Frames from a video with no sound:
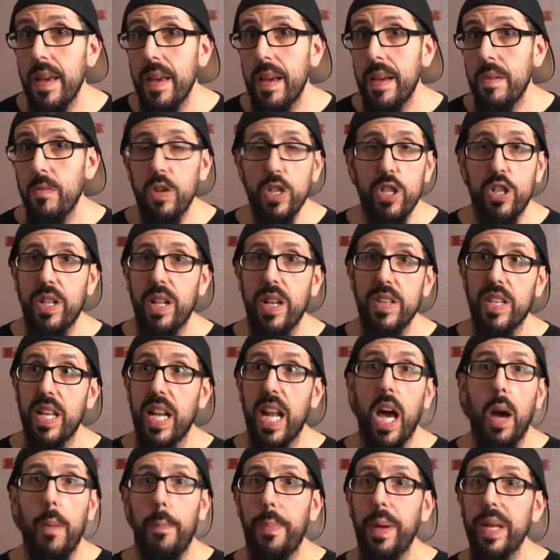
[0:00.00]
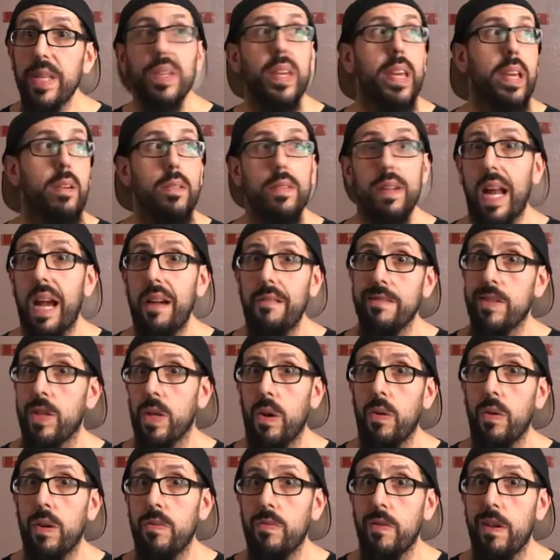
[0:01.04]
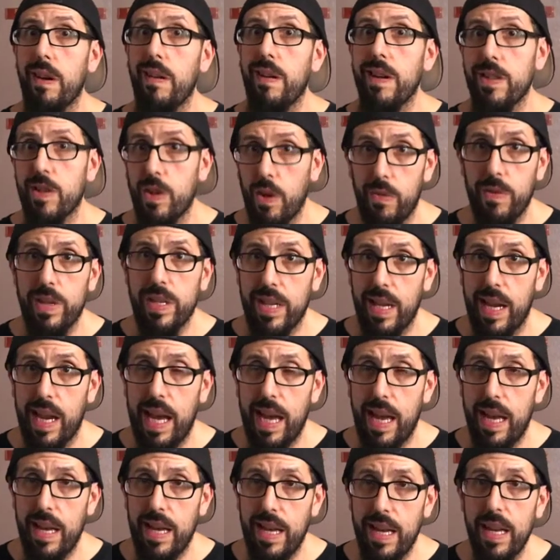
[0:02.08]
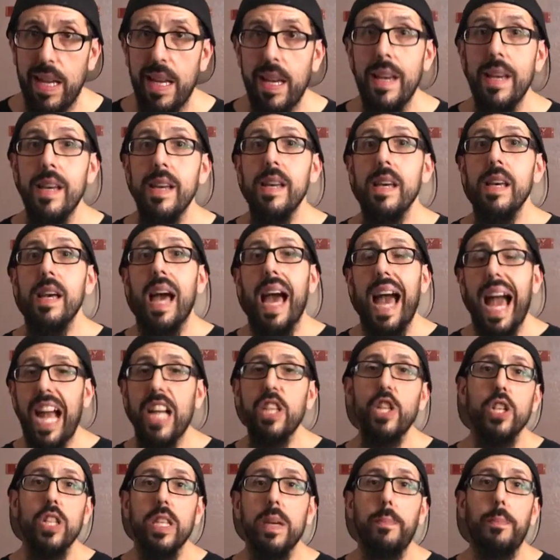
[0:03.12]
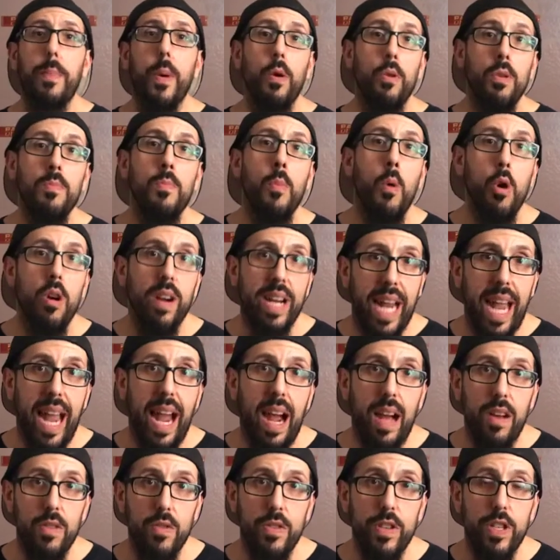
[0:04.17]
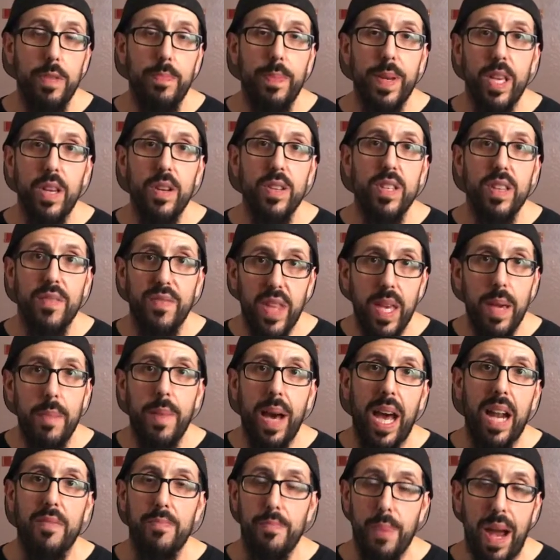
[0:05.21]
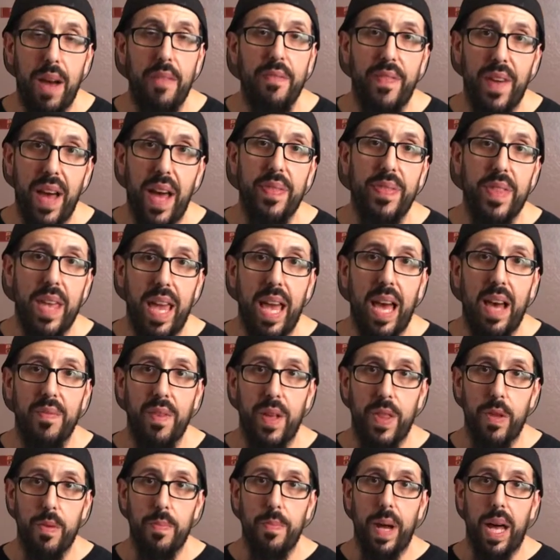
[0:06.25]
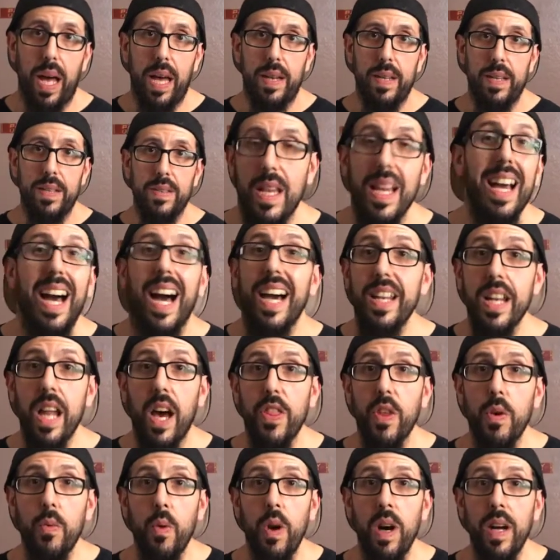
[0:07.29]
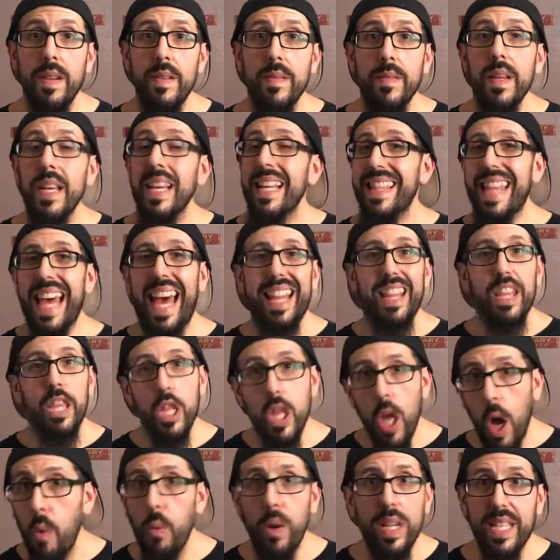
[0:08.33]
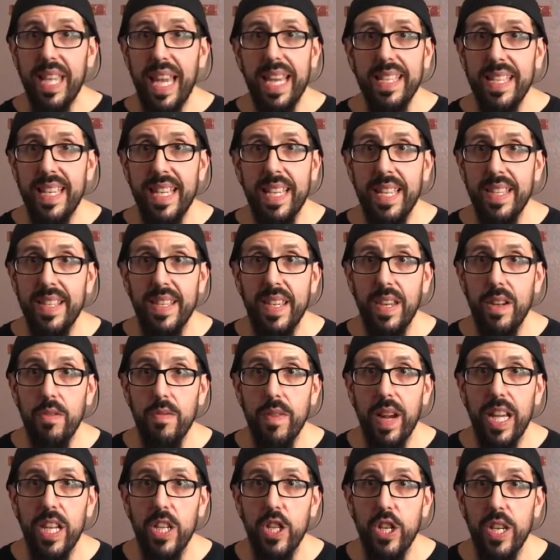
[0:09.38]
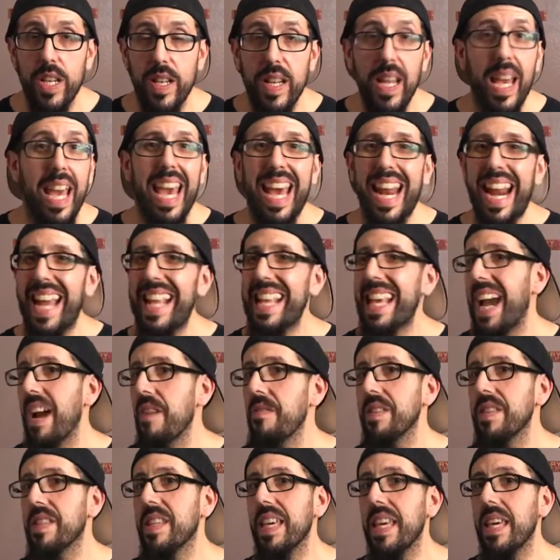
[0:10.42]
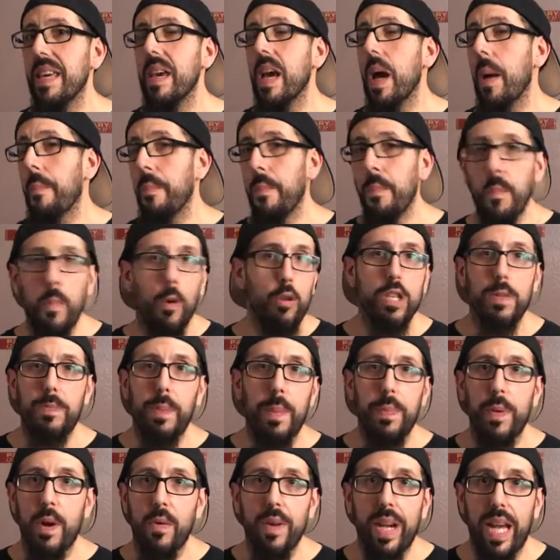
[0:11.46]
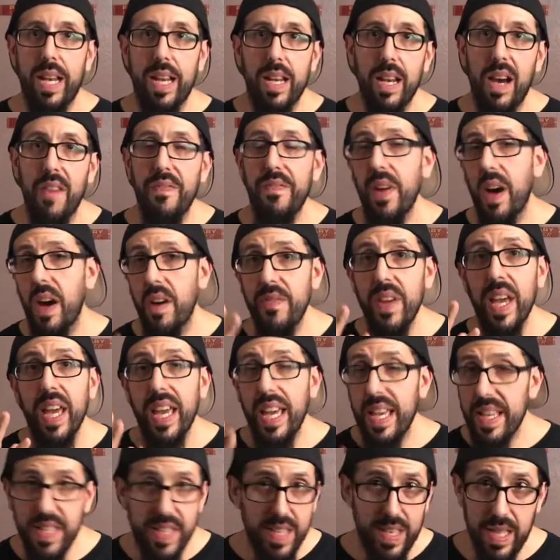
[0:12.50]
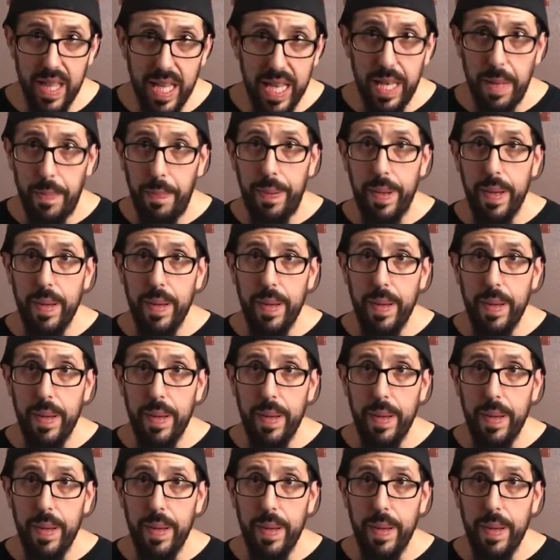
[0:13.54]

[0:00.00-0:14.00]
which doesn't help us here in Arizona where it's always hot. Actually burn more calories because of the amount of brown fat they have on their bodies. Another one that no one takes into consideration, and I guarantee most people don't get enough of, is sleep.